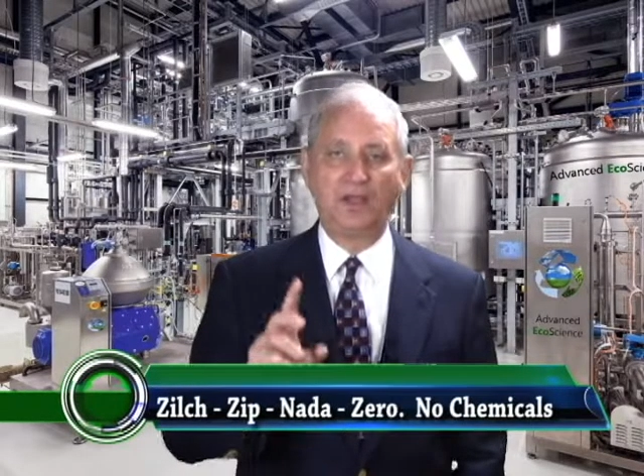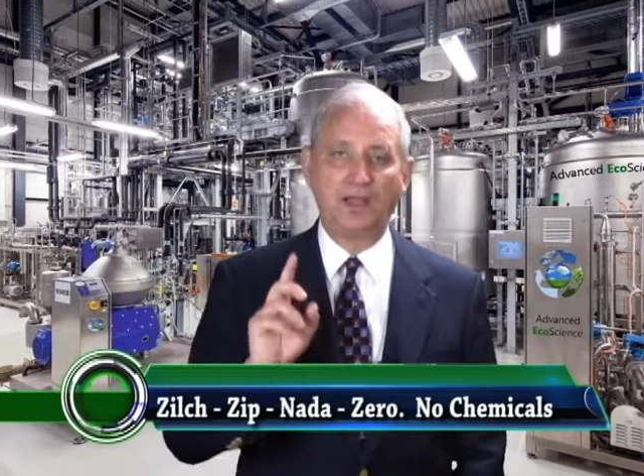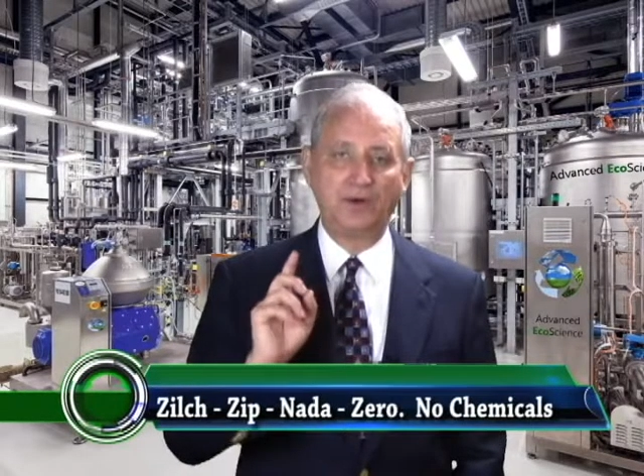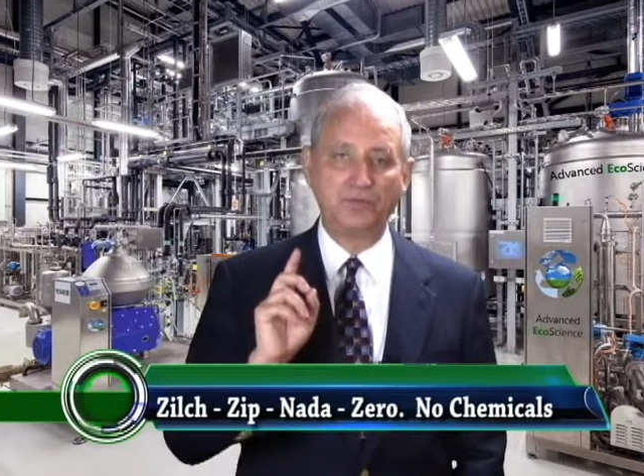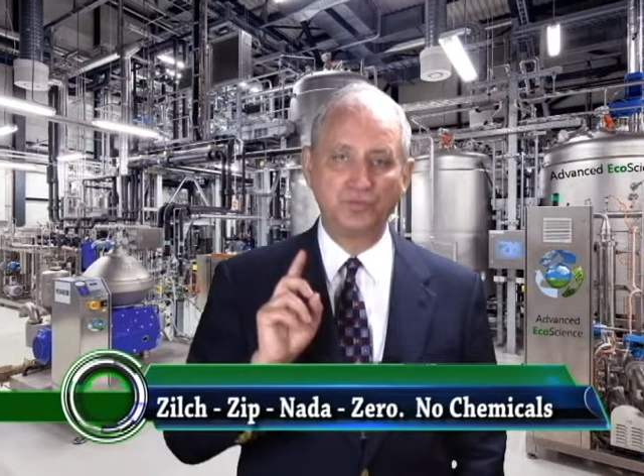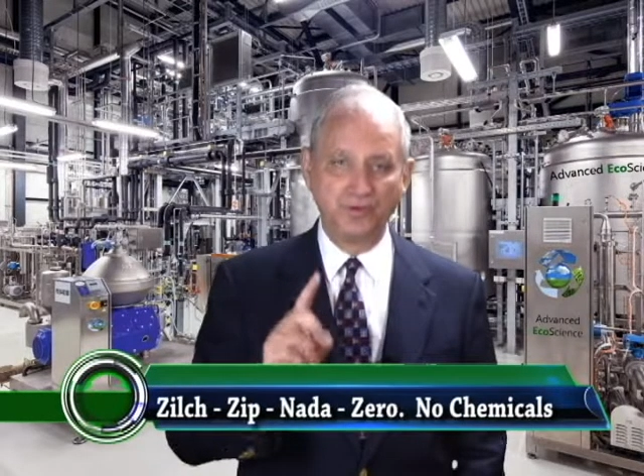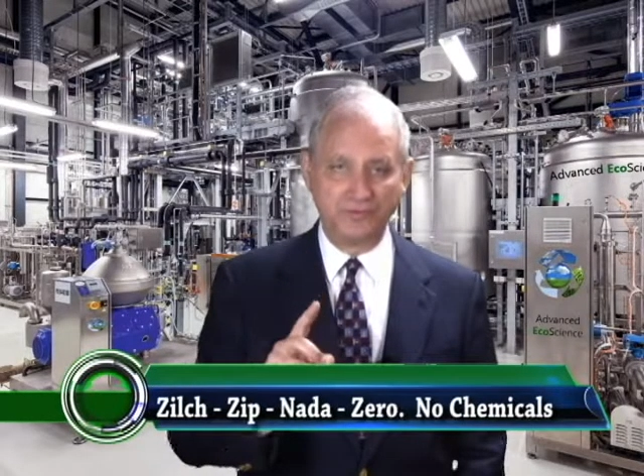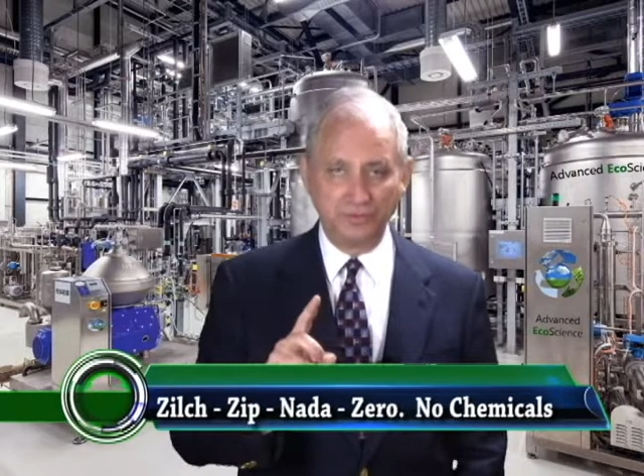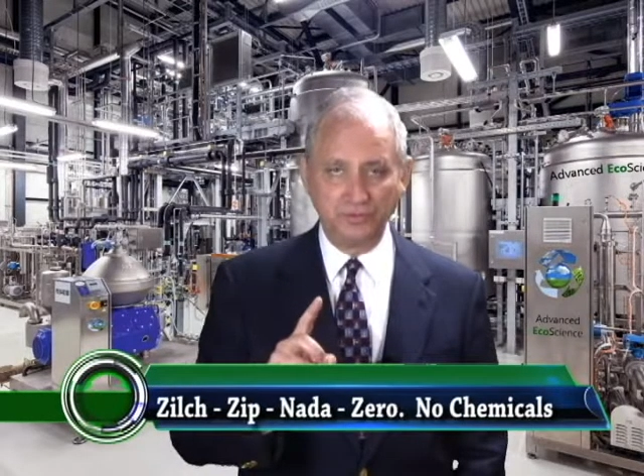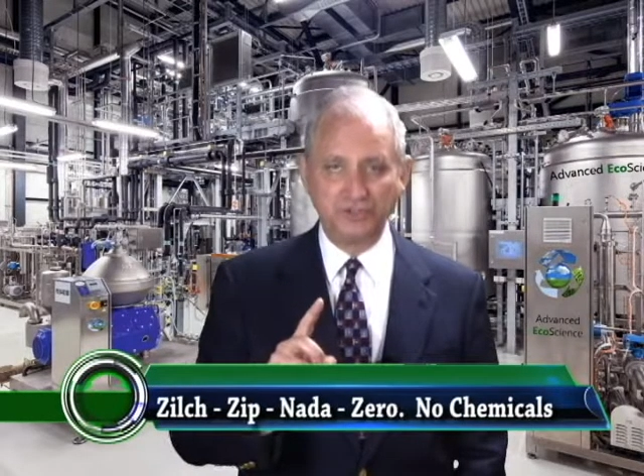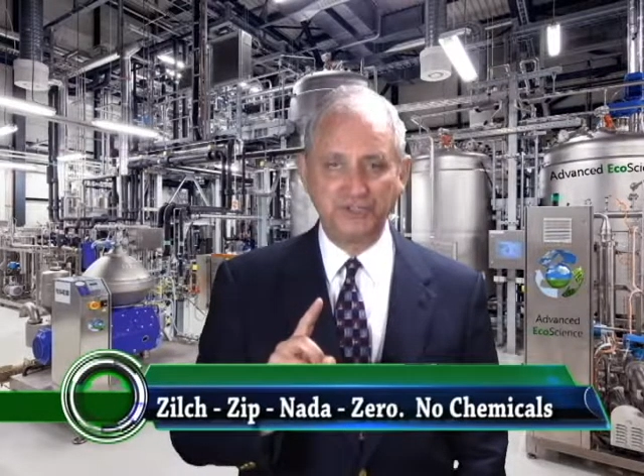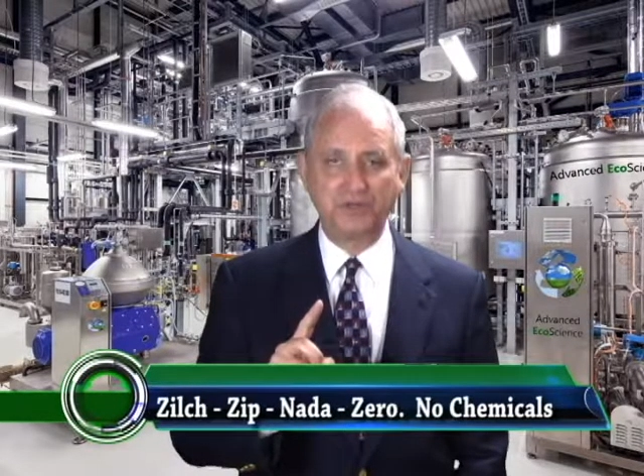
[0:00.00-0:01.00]
Our
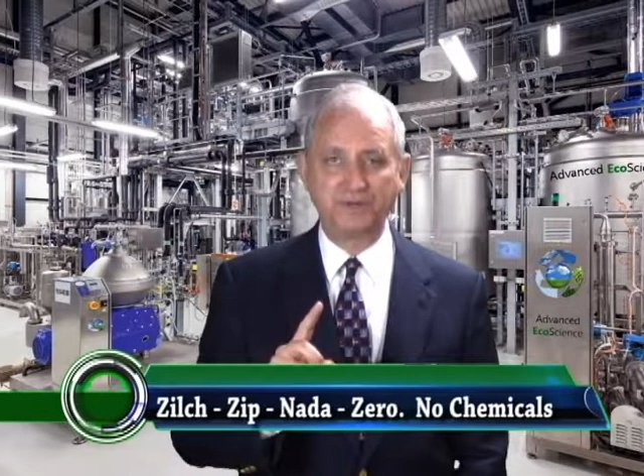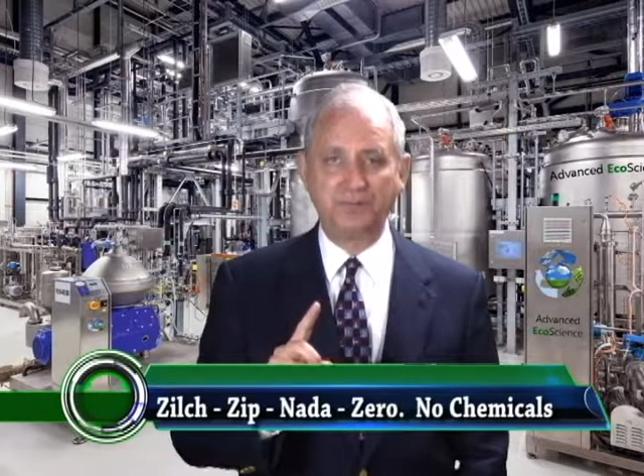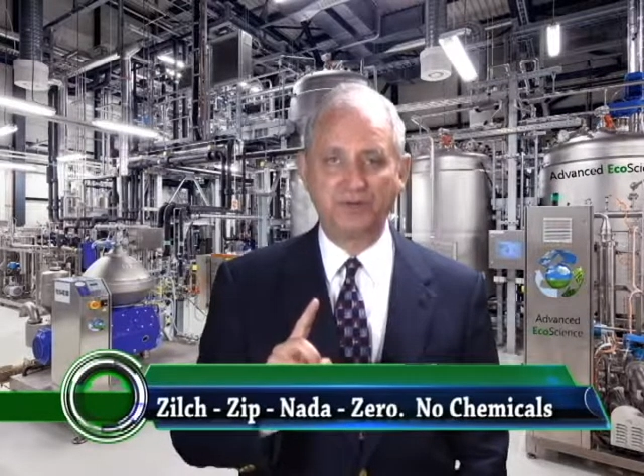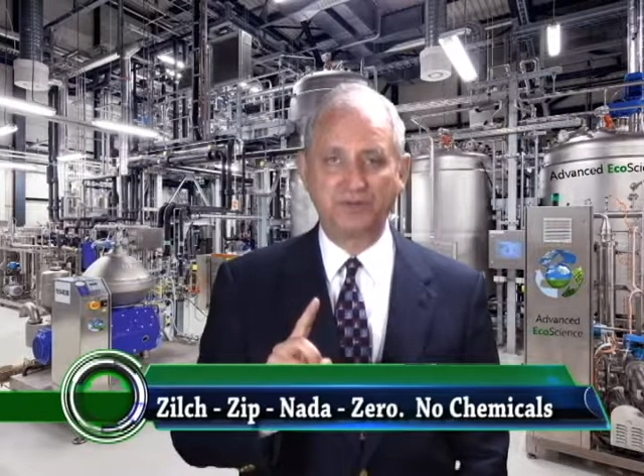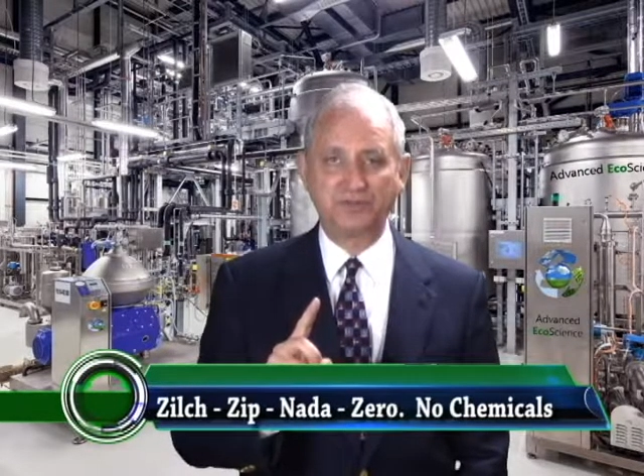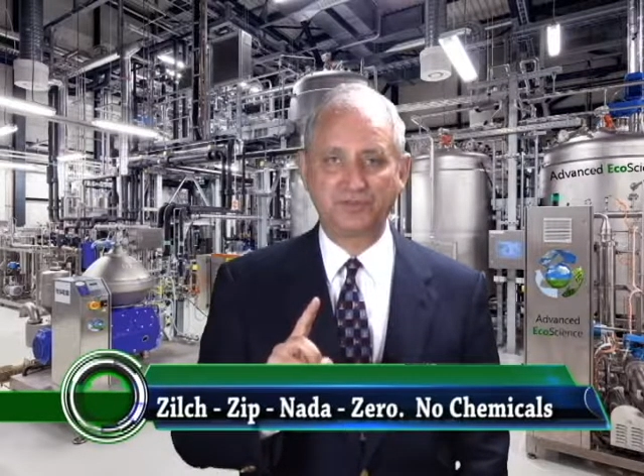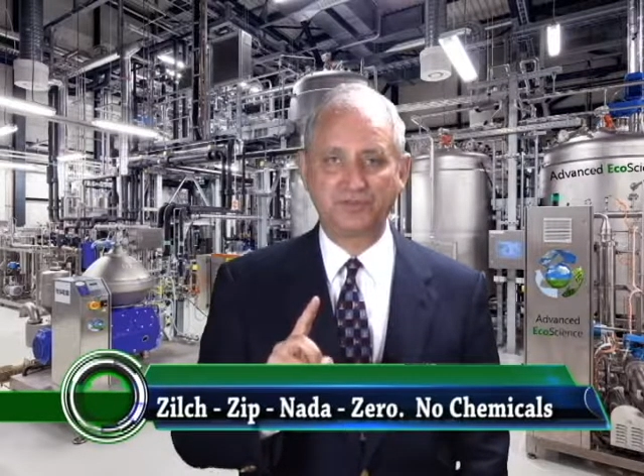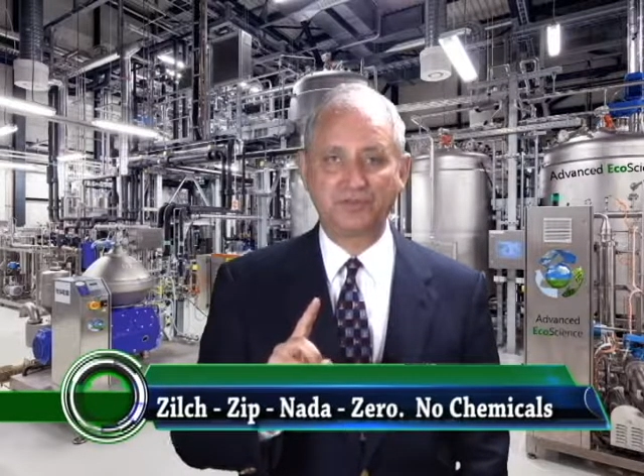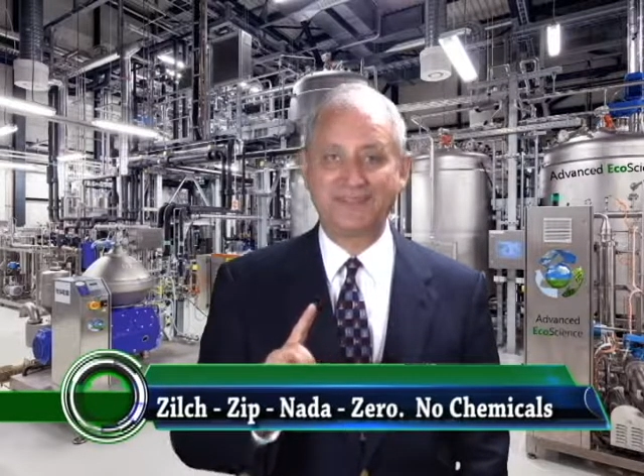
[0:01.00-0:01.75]
revolutionary process,